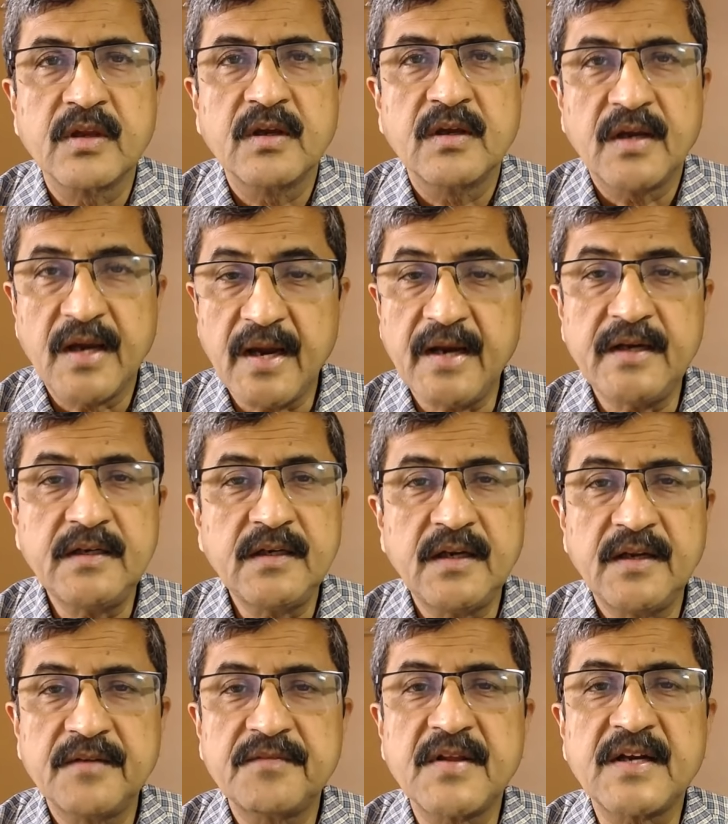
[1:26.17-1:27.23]
and
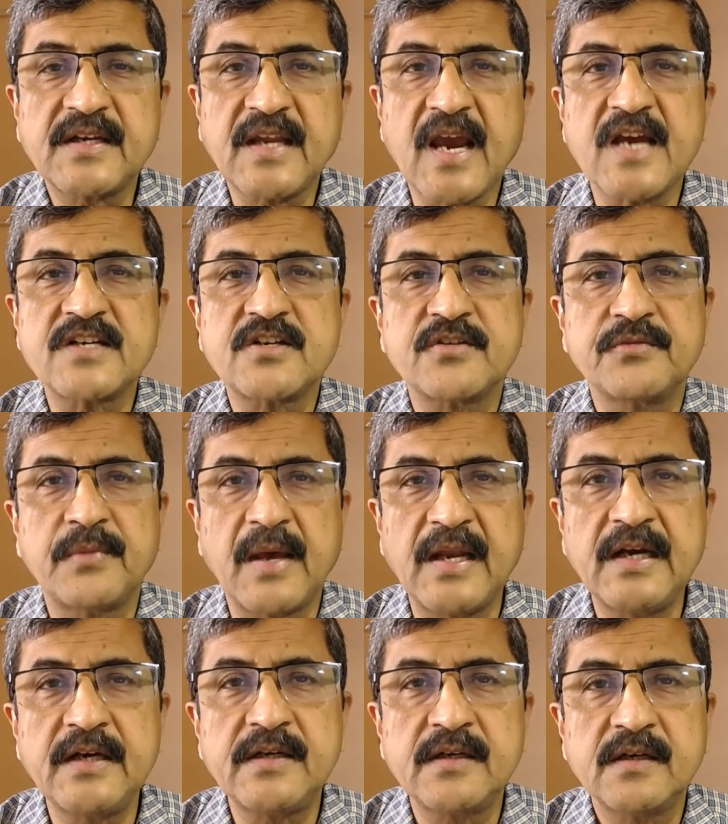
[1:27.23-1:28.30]
if that cache is
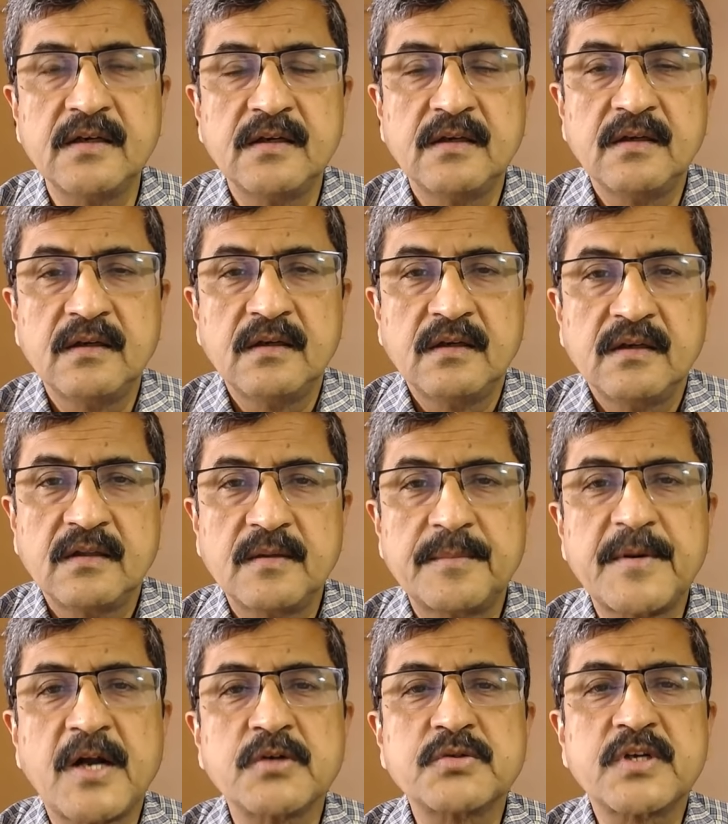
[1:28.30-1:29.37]
valid, the
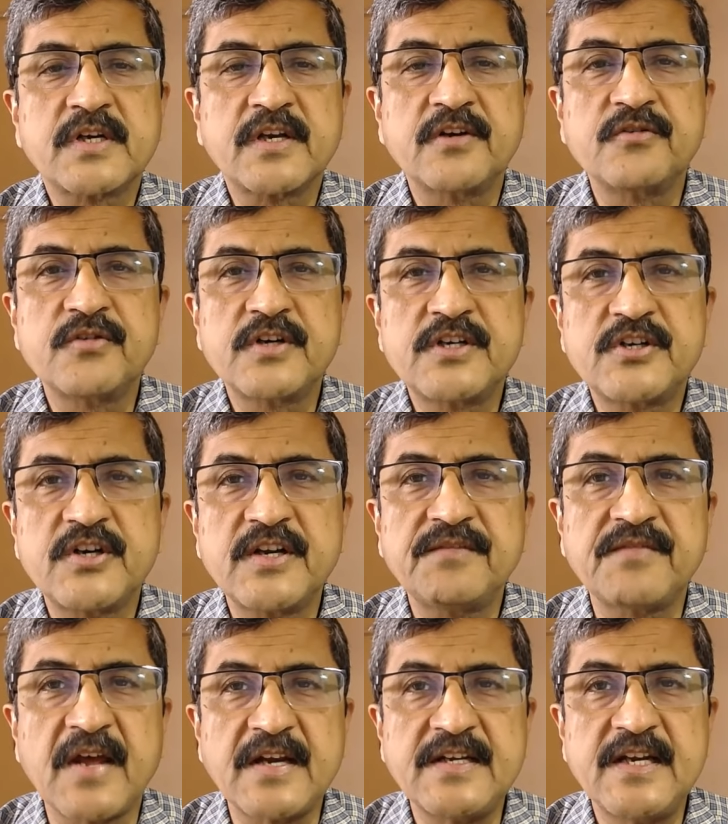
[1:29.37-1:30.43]
browser can
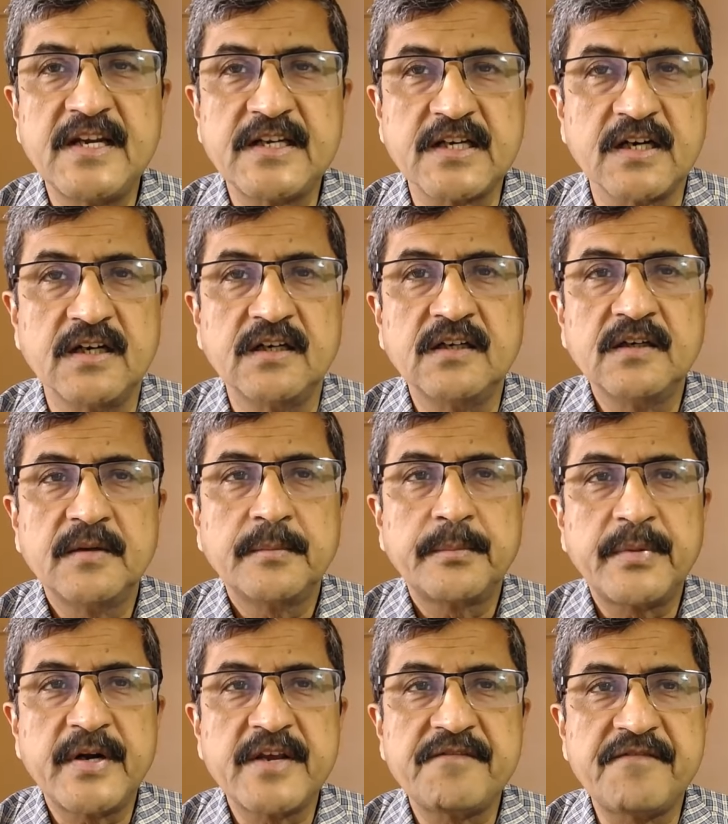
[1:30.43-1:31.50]
retrieve that data
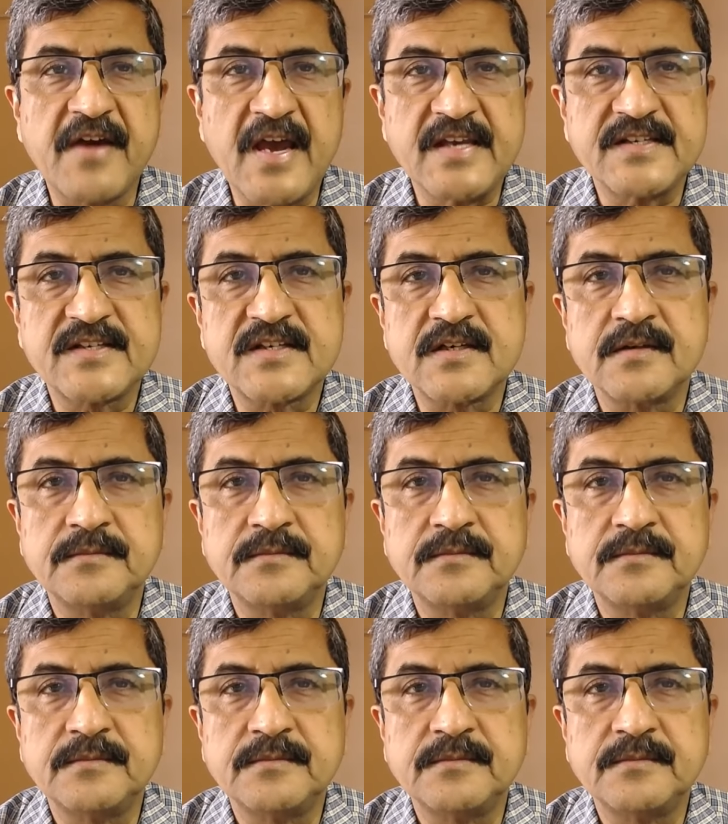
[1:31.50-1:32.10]
pretty fast.